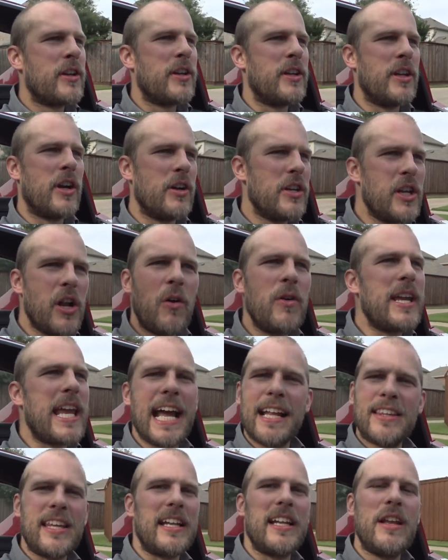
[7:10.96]
You know, you don't
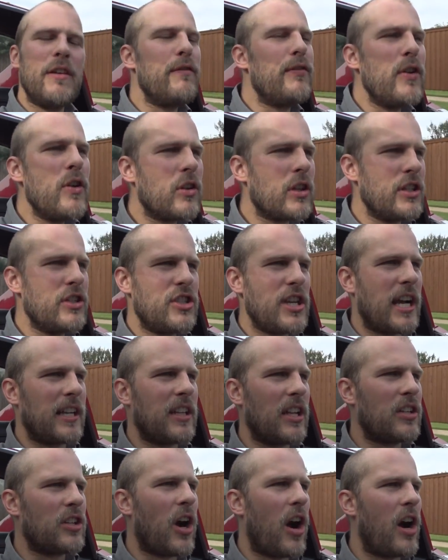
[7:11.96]
get that in fuel
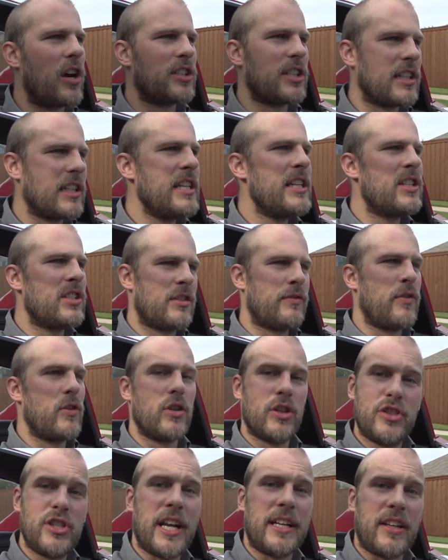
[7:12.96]
injected cars, at least
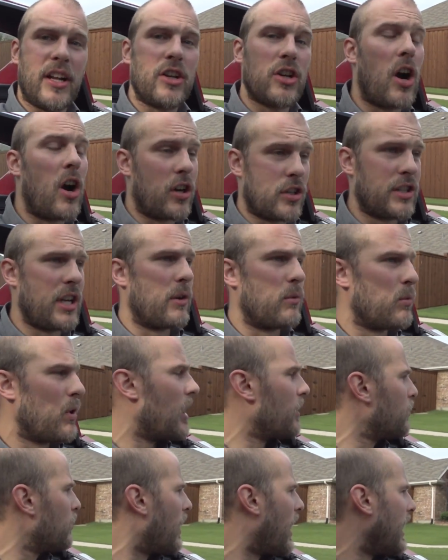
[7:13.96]
fuel injected cars that
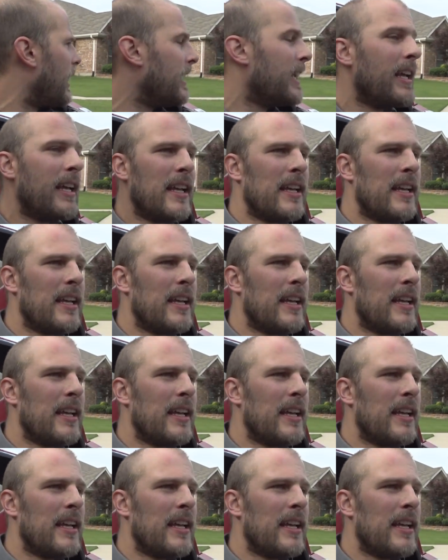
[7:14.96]
run right.